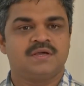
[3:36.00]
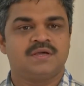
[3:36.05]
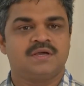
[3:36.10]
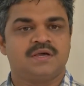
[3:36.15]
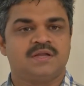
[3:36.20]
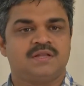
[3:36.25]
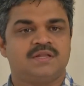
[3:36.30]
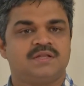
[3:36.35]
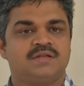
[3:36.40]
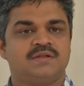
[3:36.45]

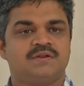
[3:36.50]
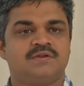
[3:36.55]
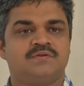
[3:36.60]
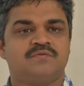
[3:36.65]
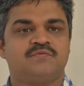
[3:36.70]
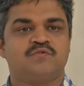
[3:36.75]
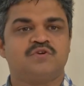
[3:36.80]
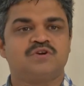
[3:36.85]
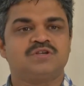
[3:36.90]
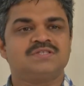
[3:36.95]
And
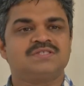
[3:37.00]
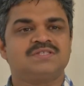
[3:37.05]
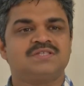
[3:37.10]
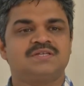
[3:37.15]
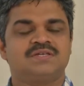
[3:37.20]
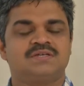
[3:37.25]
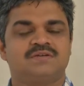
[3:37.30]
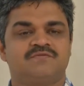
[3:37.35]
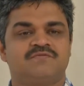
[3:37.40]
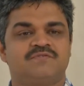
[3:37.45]
then what is
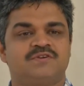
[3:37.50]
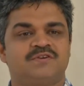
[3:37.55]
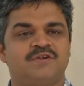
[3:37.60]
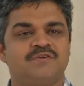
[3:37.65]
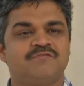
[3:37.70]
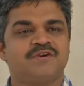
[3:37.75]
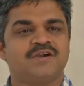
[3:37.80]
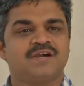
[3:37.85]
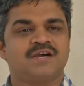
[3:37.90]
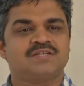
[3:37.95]
the,
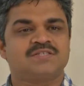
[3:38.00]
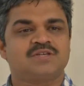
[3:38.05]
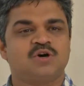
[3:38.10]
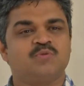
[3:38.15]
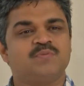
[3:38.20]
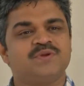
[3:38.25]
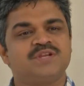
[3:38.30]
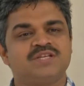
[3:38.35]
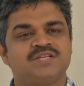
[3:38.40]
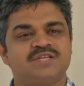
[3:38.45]
if I ask how
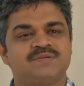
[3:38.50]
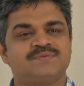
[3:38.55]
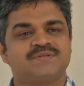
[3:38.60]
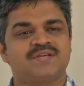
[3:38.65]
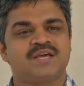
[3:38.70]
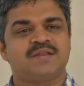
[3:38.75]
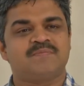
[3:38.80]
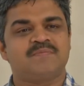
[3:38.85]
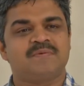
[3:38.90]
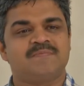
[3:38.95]
many ships
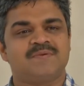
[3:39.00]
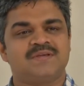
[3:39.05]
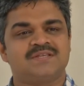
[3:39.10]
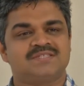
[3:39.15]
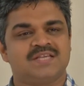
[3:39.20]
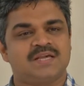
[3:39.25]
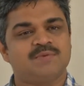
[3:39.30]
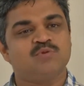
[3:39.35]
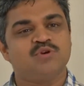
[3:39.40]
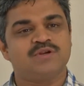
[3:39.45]
can be placed
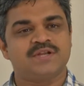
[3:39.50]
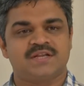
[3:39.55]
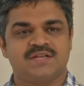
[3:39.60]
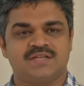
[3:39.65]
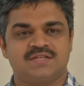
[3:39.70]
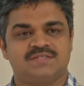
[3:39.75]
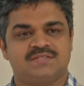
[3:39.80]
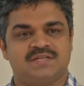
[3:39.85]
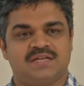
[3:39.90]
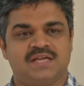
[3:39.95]

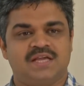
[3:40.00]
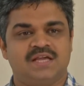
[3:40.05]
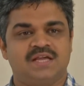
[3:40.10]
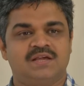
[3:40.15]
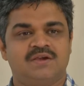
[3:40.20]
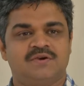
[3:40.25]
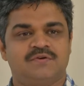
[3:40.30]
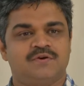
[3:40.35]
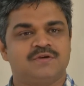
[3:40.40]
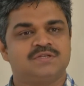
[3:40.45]
simultaneously,
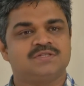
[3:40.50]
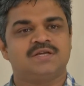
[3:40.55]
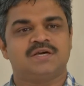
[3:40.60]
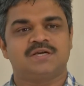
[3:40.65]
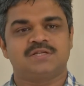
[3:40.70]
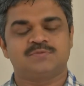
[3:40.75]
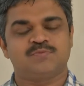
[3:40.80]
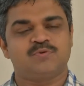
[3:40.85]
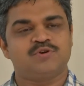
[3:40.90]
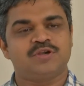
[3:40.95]
what is the
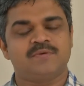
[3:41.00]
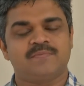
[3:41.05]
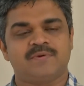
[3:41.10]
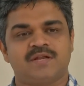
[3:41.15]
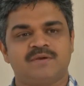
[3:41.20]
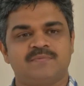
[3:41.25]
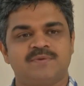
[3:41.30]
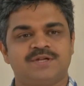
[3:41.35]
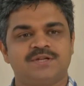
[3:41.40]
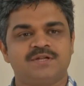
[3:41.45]
corresponding
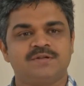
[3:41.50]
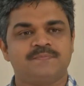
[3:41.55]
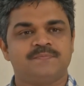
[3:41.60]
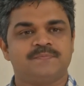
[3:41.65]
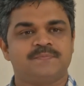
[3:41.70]
parameter